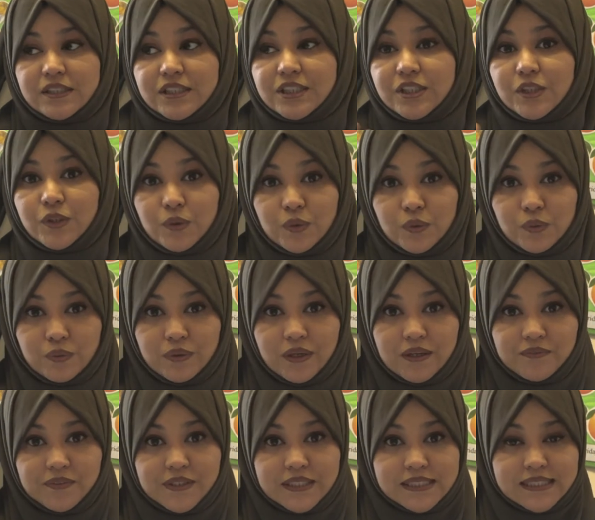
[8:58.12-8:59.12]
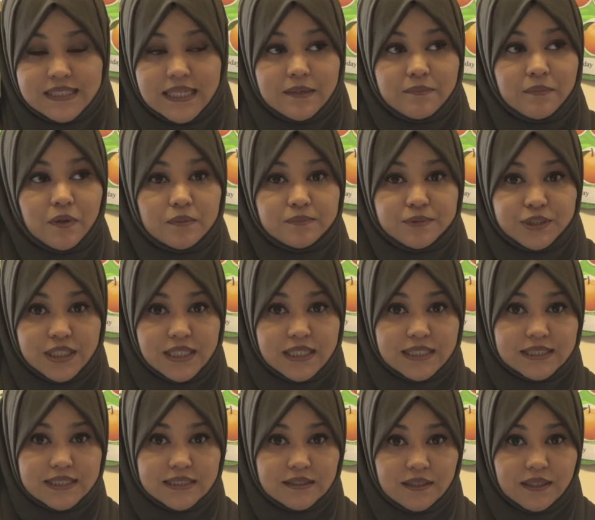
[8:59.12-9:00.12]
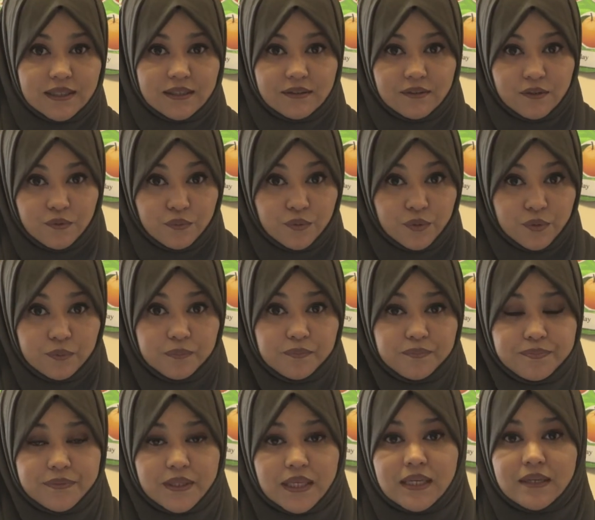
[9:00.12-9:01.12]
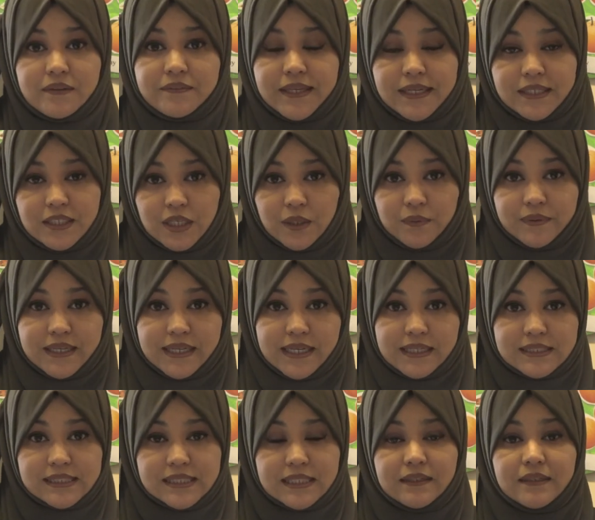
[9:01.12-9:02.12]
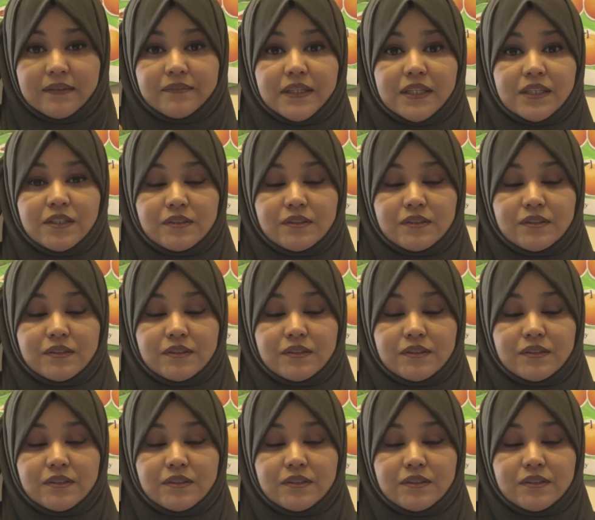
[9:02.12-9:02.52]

2 of the same object in the room? They'd go and get it, and then